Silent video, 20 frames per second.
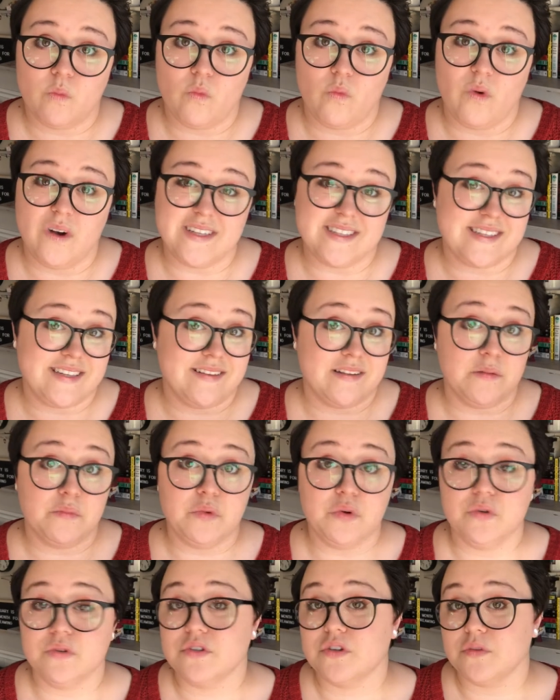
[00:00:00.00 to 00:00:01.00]
wasn't in the
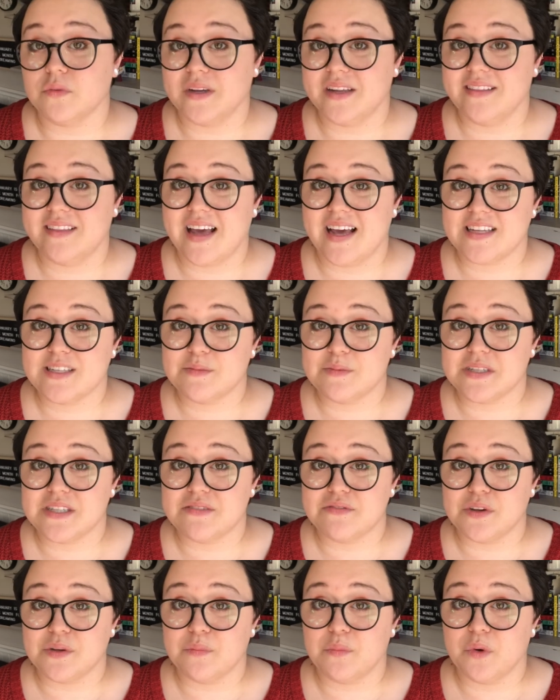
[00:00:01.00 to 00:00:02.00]
mood to read that
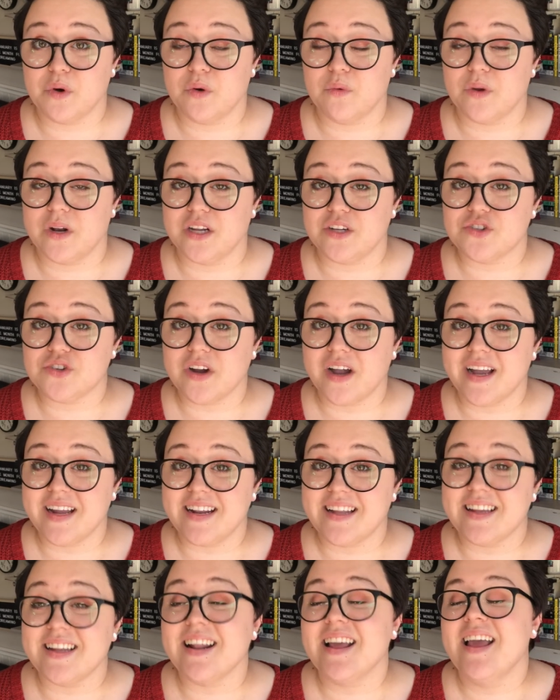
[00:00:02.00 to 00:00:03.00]
specific book when I tried
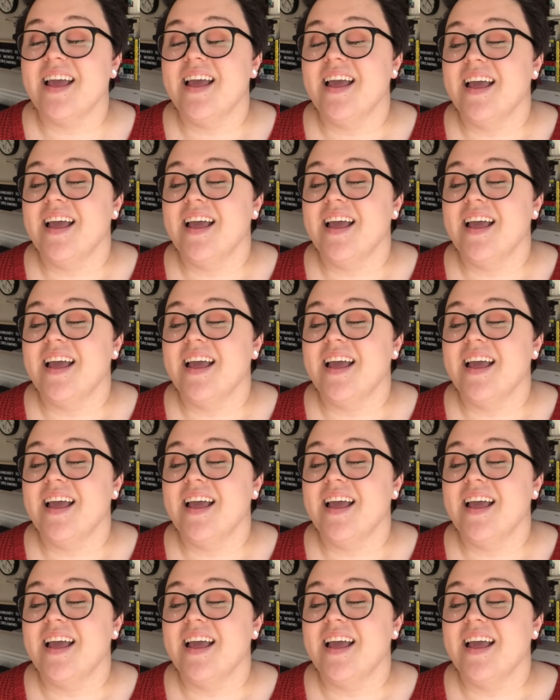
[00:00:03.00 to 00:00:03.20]
it.